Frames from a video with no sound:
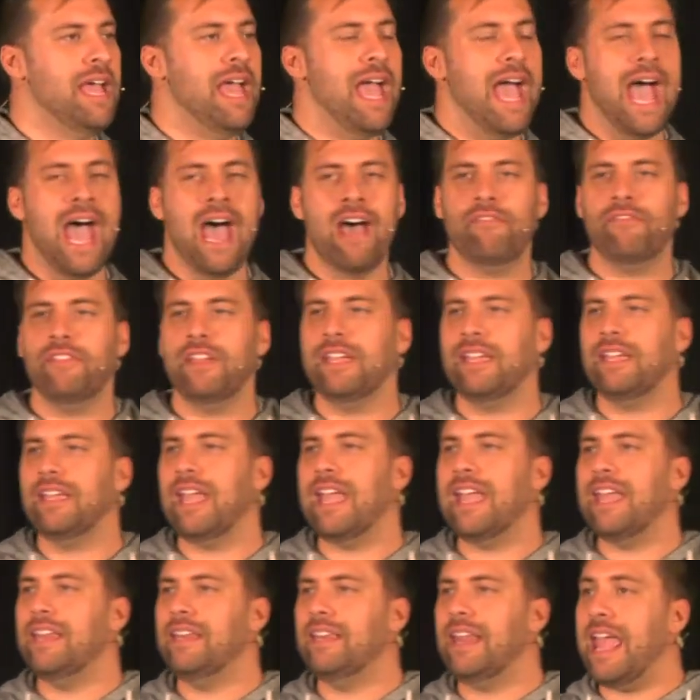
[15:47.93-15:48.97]
having
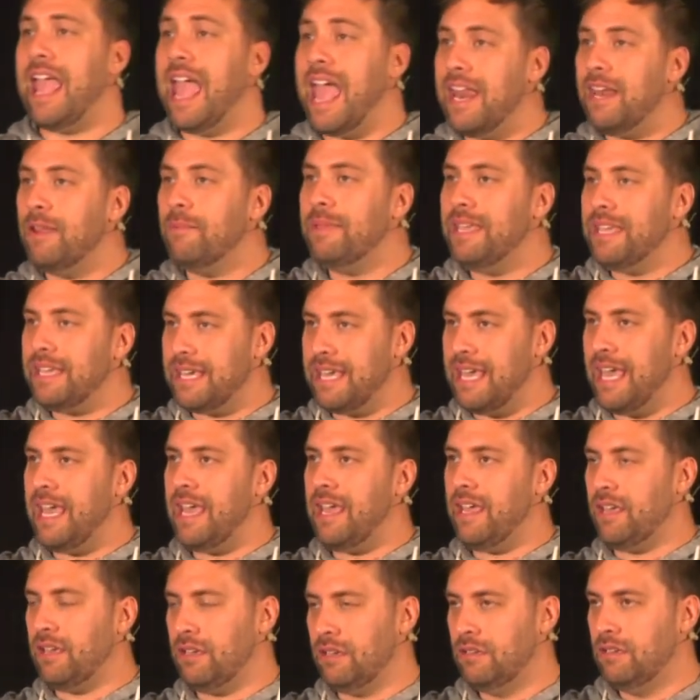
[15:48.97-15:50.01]
an enemy
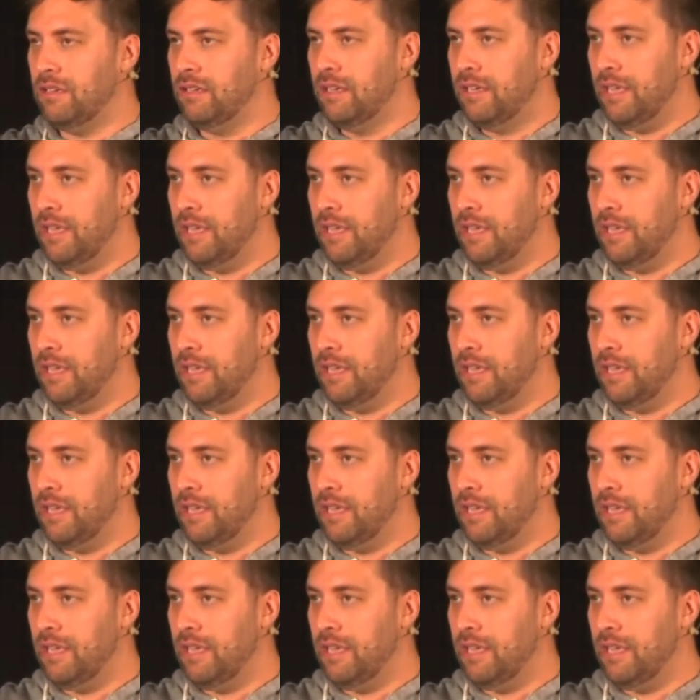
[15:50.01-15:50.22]
king